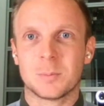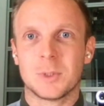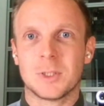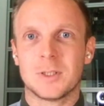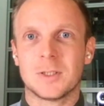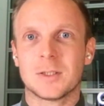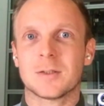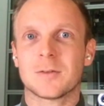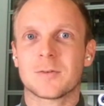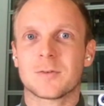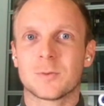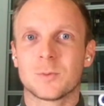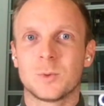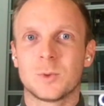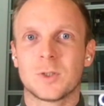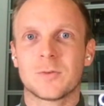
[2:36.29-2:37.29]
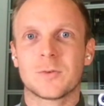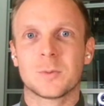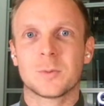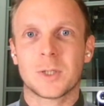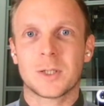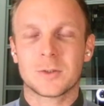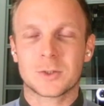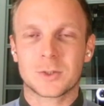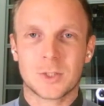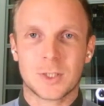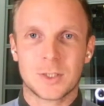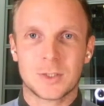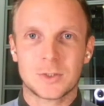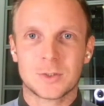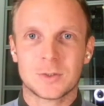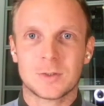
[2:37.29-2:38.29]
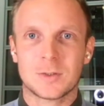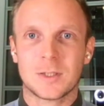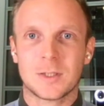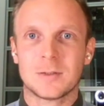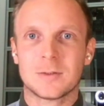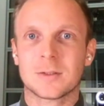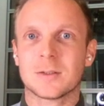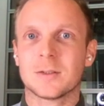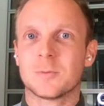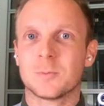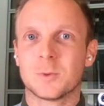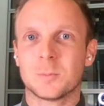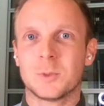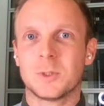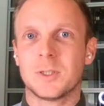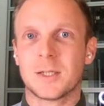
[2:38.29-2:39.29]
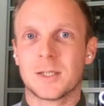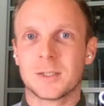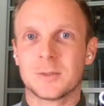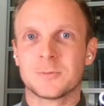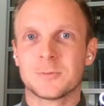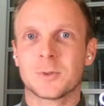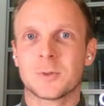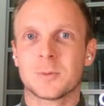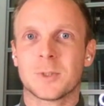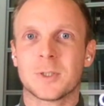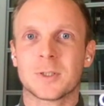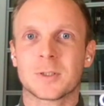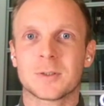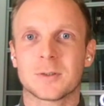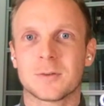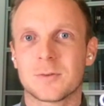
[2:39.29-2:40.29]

meaning as soon as you make a change in the data, it will be live for the market.